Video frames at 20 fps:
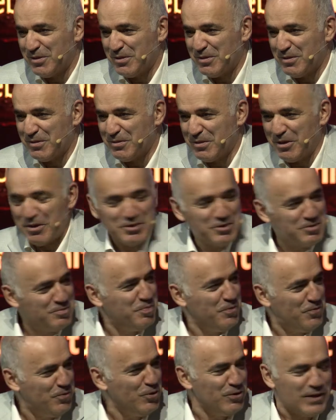Because
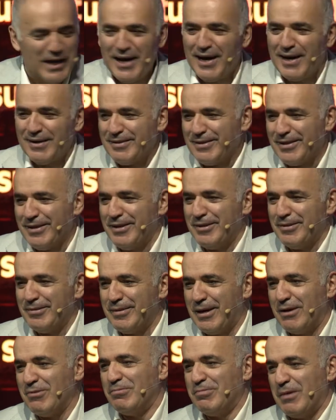before that, you know,
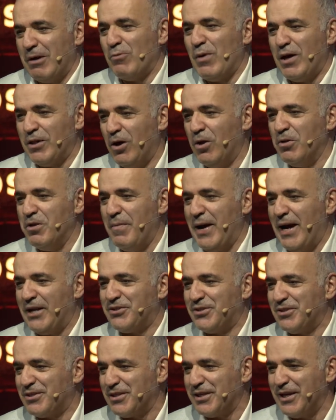I won all the
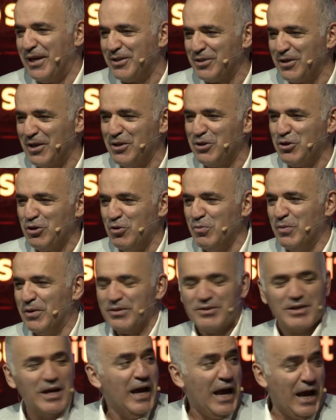matches against
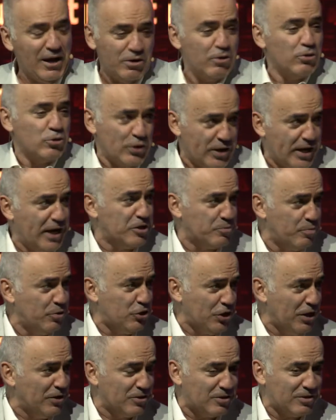humans and also against
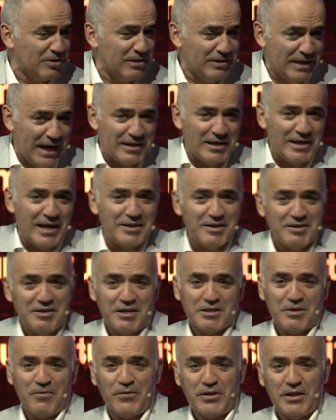machines. In
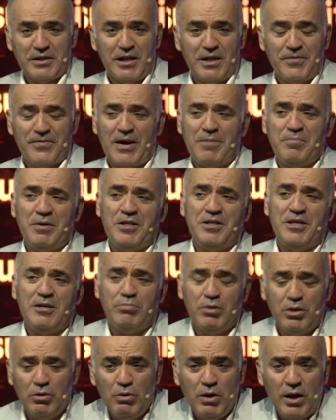1996 in Philadelphia, I beat Deep
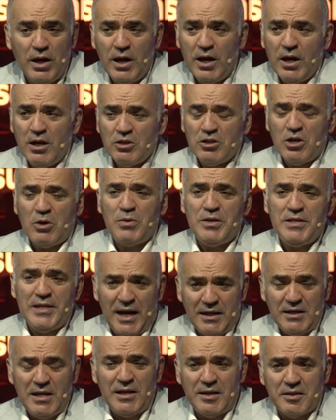Blue. So in
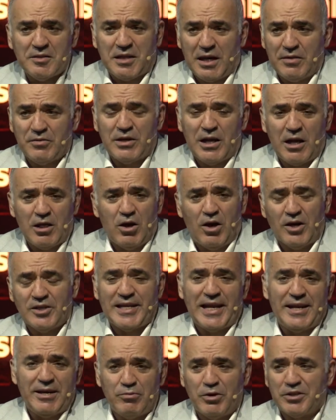1997, I lost,
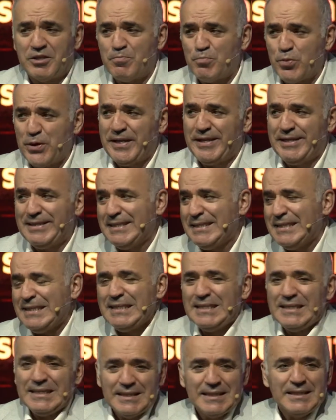and it was a pretty,
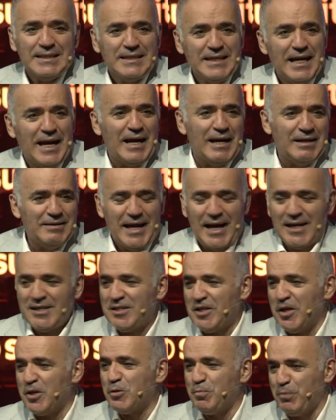
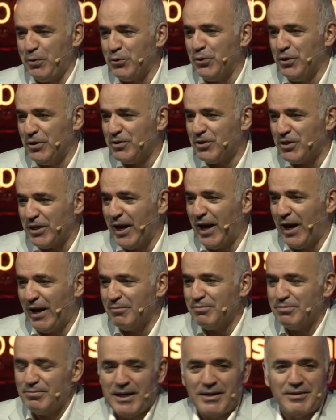nasty experience,
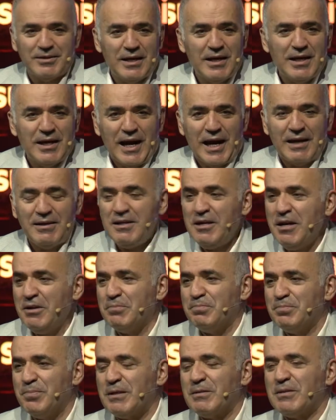And
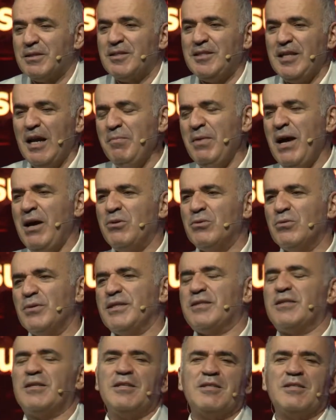again, but somehow it's